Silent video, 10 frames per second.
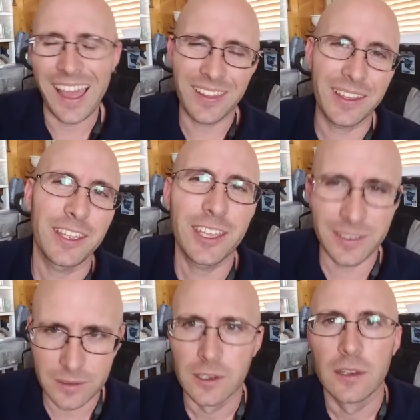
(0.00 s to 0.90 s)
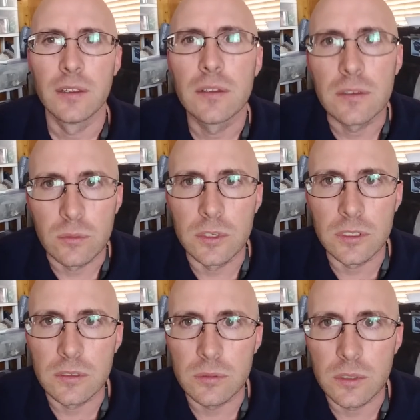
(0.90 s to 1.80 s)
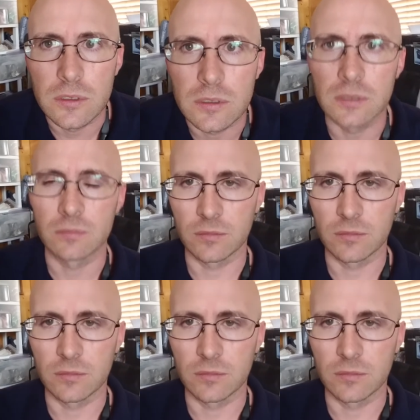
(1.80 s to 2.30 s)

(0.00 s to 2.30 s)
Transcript: like really working,